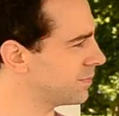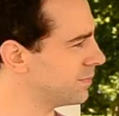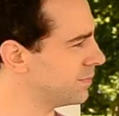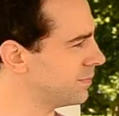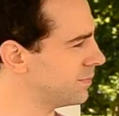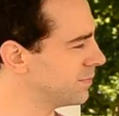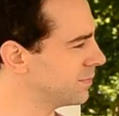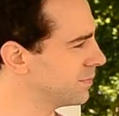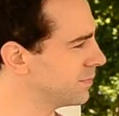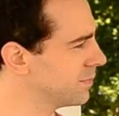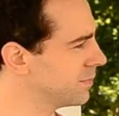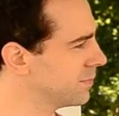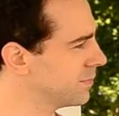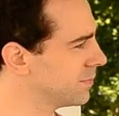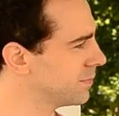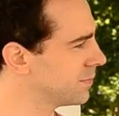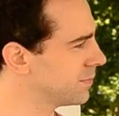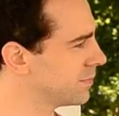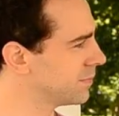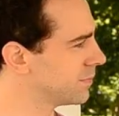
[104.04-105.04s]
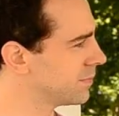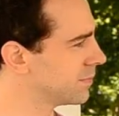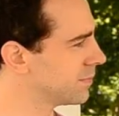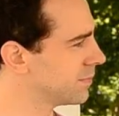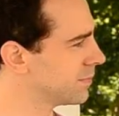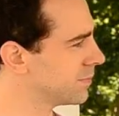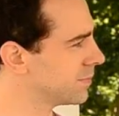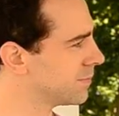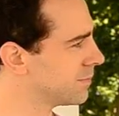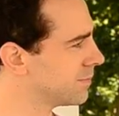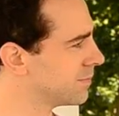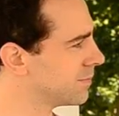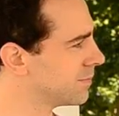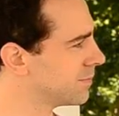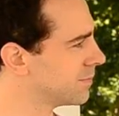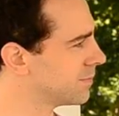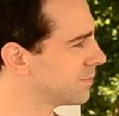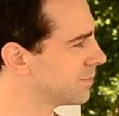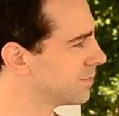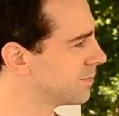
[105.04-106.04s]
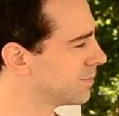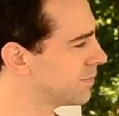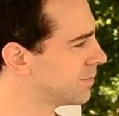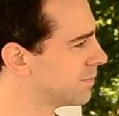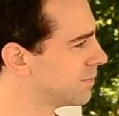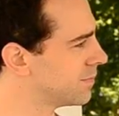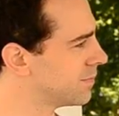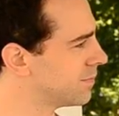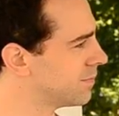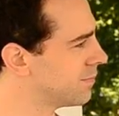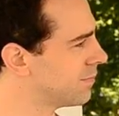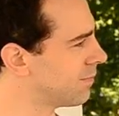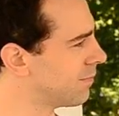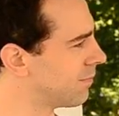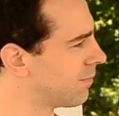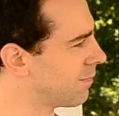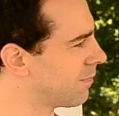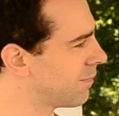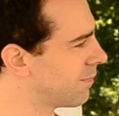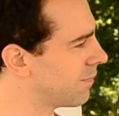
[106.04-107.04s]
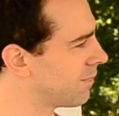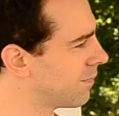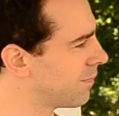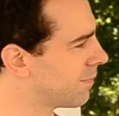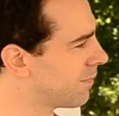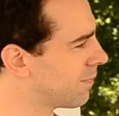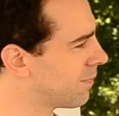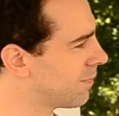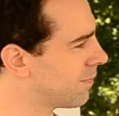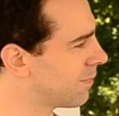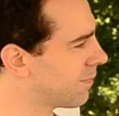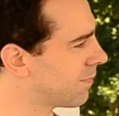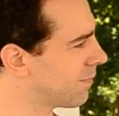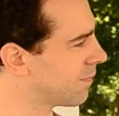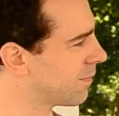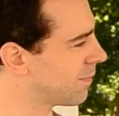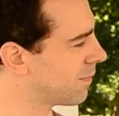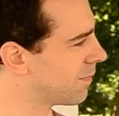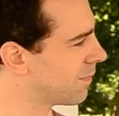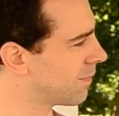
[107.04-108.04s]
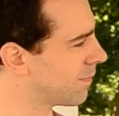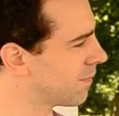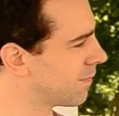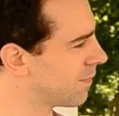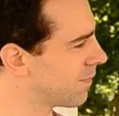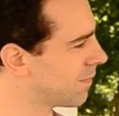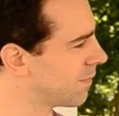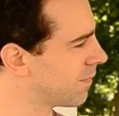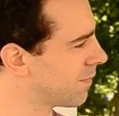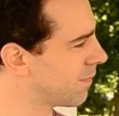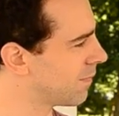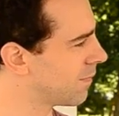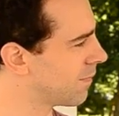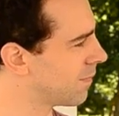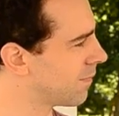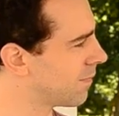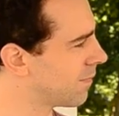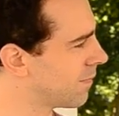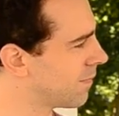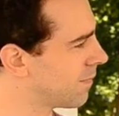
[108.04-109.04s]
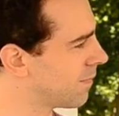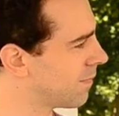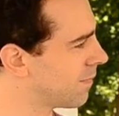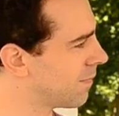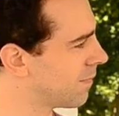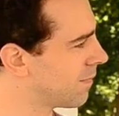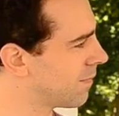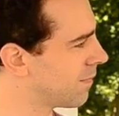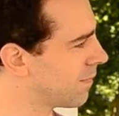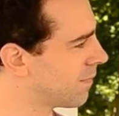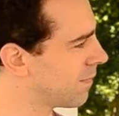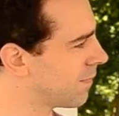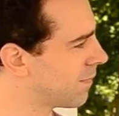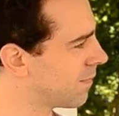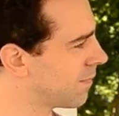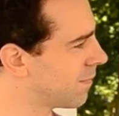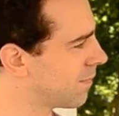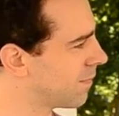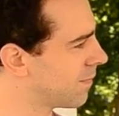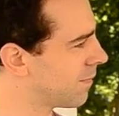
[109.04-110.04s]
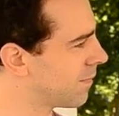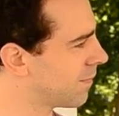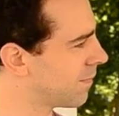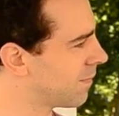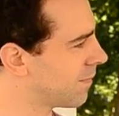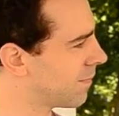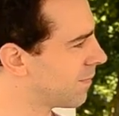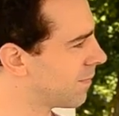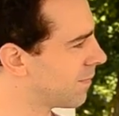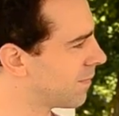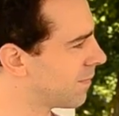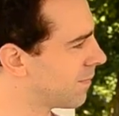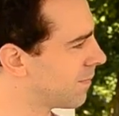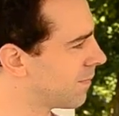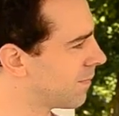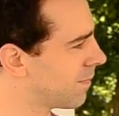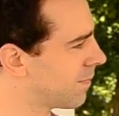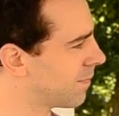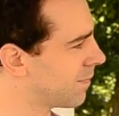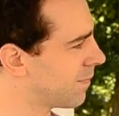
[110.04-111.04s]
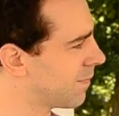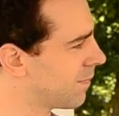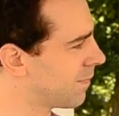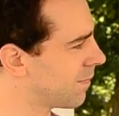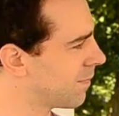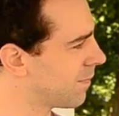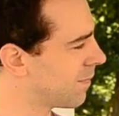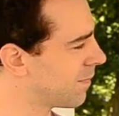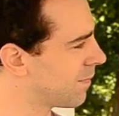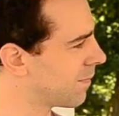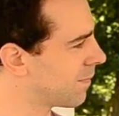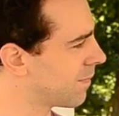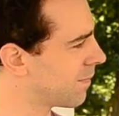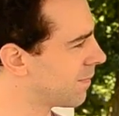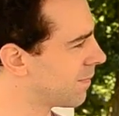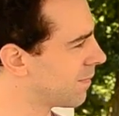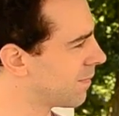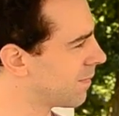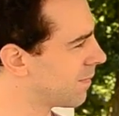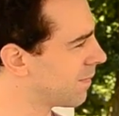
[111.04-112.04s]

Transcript: (silent)